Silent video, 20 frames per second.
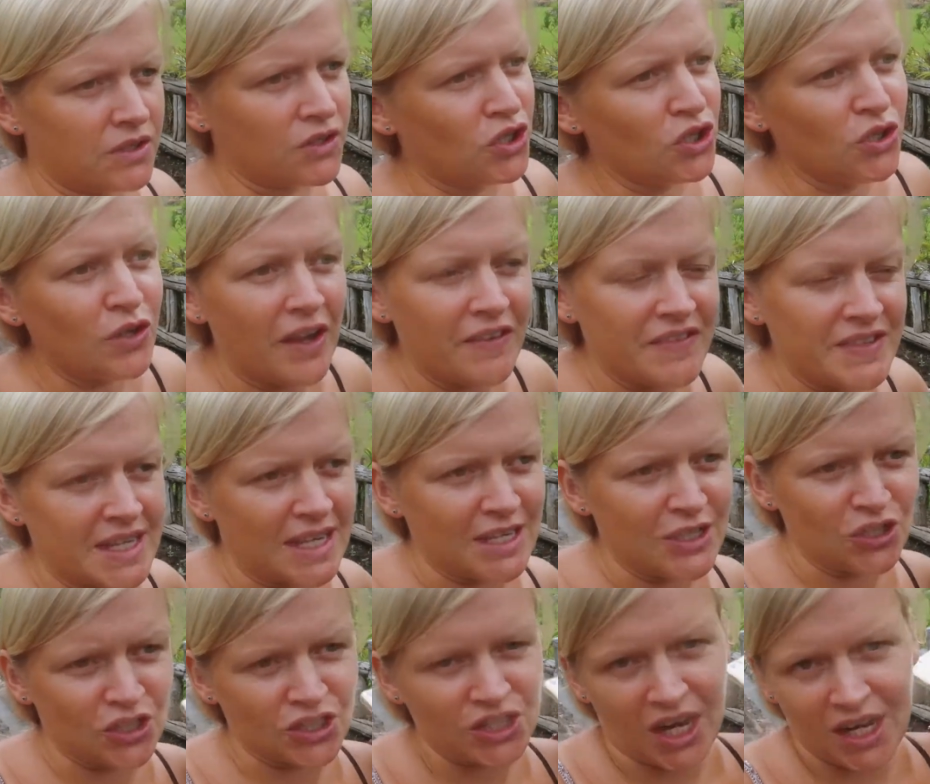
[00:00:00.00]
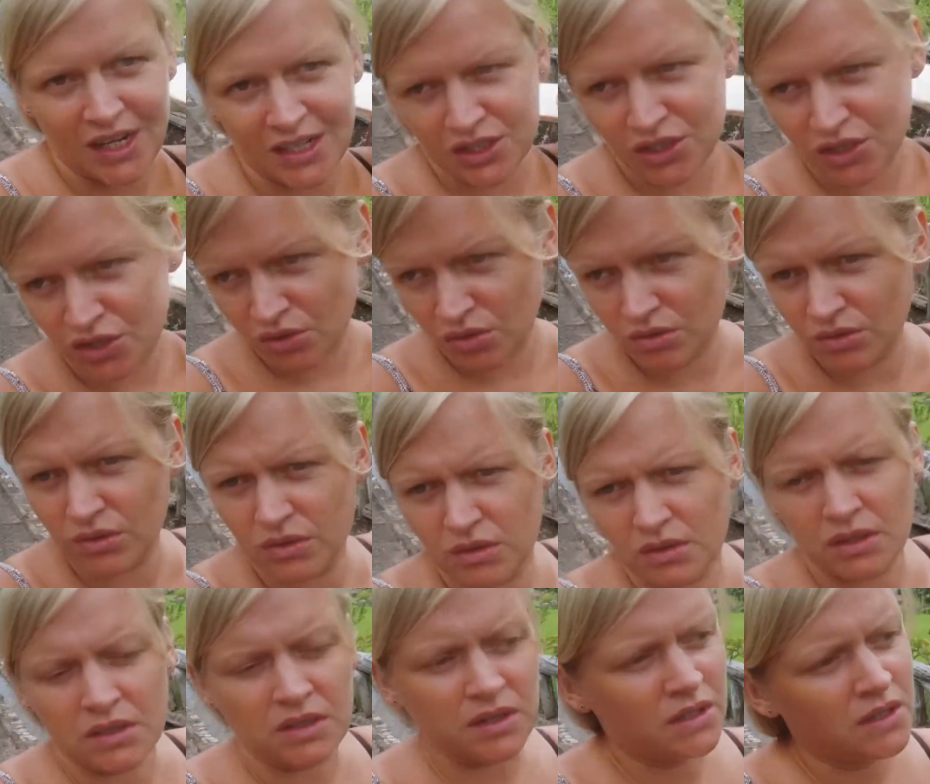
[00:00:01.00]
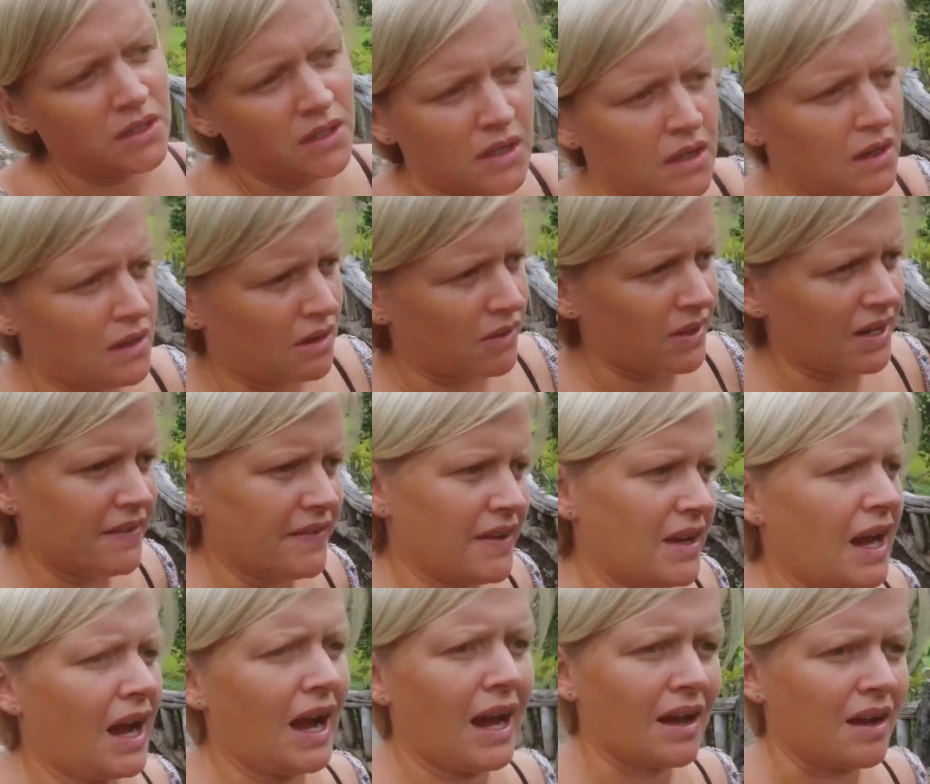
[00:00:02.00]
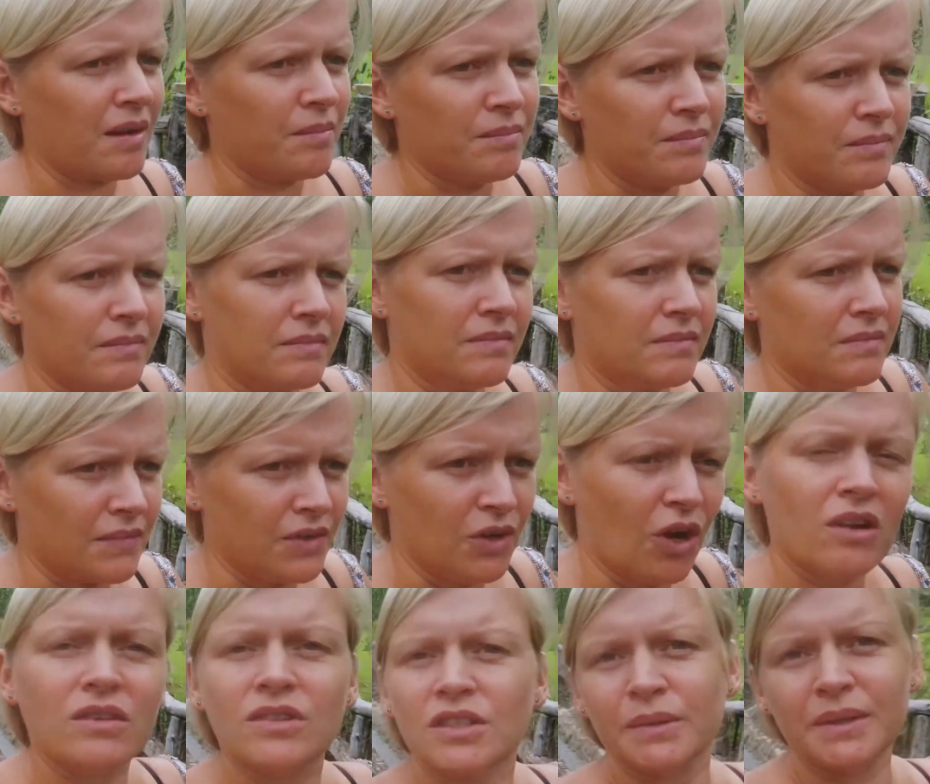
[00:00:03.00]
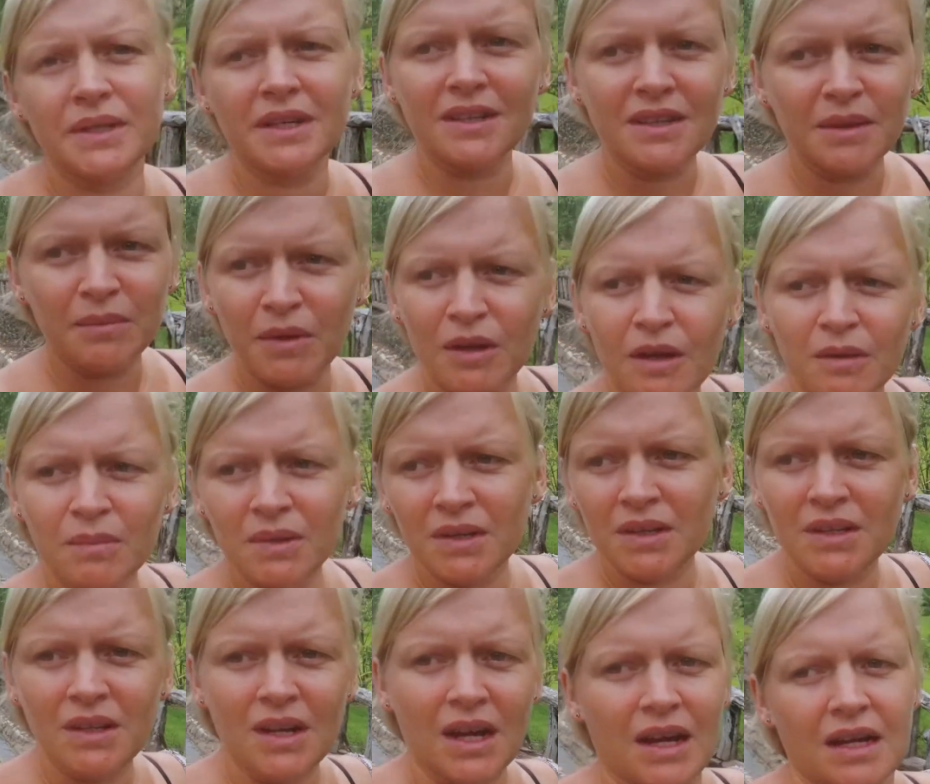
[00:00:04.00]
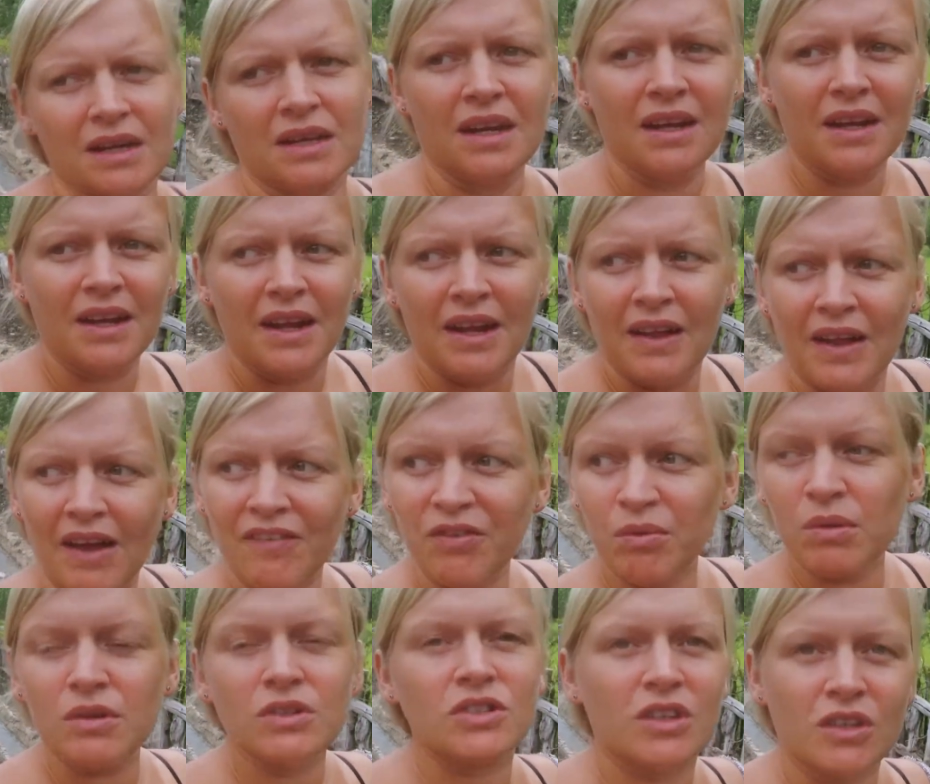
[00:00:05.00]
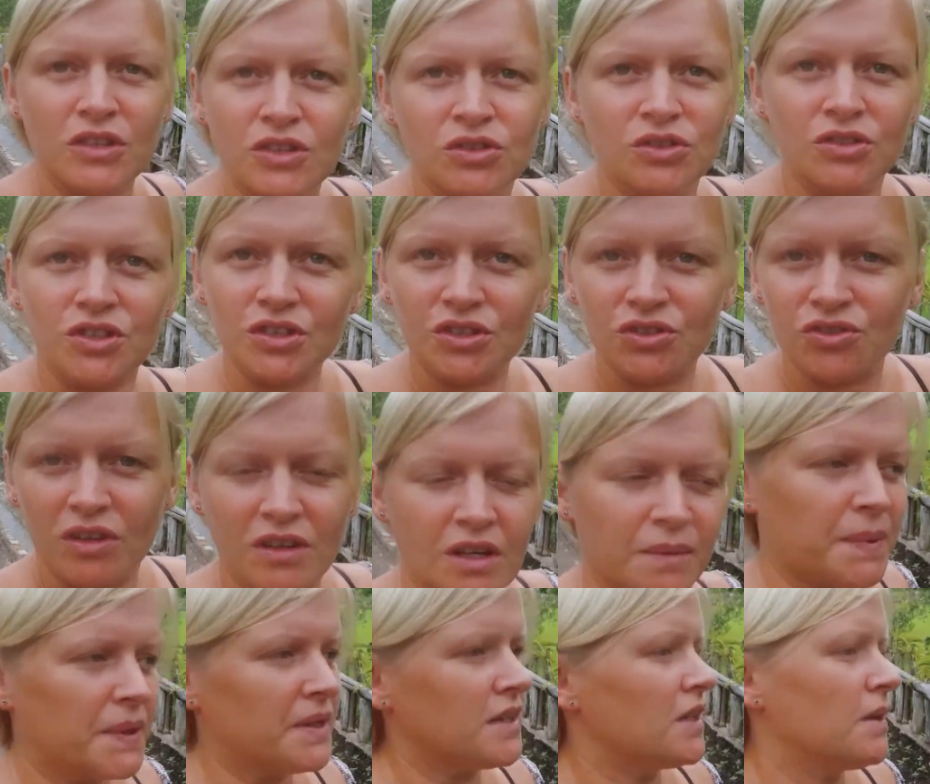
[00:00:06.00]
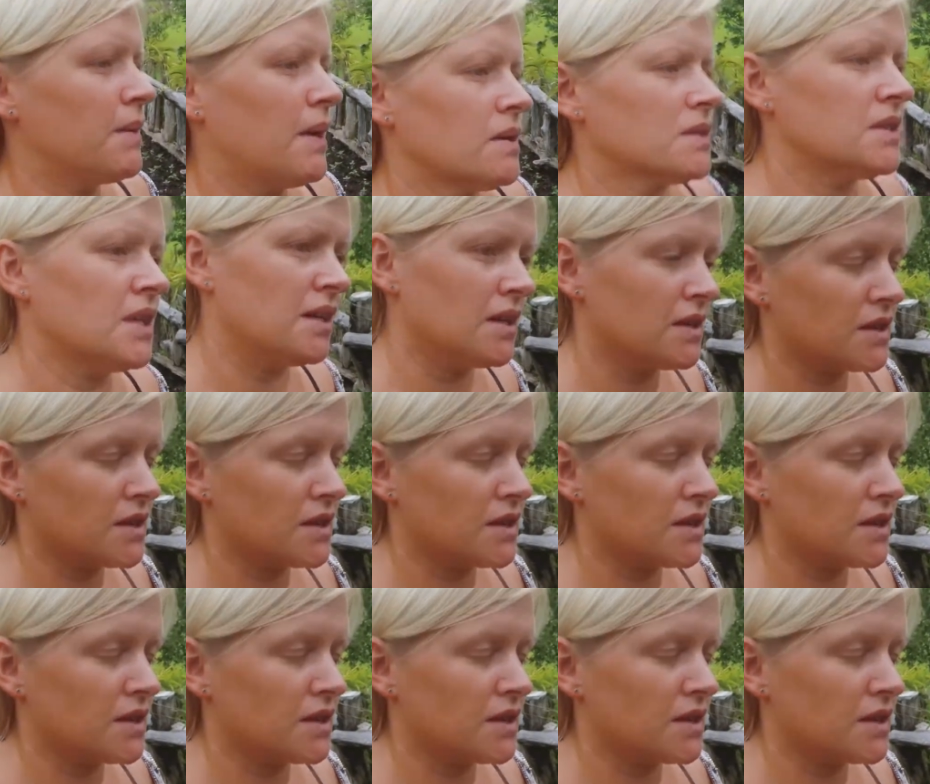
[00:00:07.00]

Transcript: you have sent your child to school, whatever, I am not doing it at the moment, and everyone's got such a strong opinion about it.